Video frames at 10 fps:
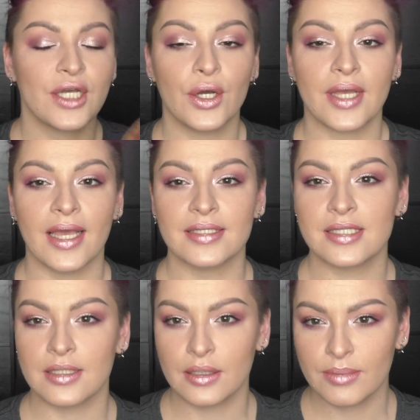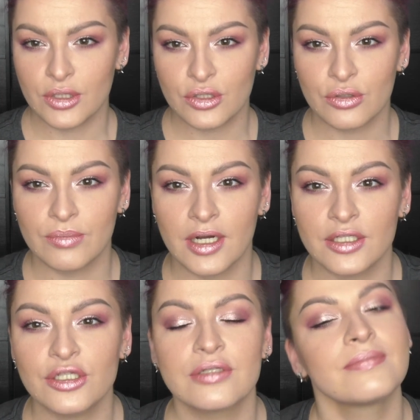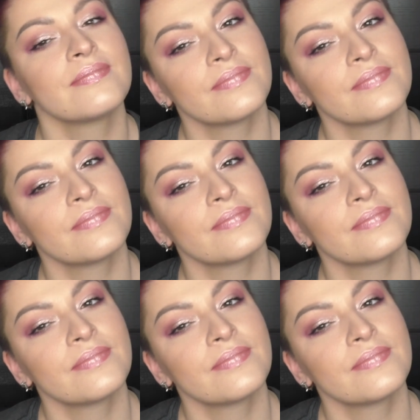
Okay, it's a little bit too much,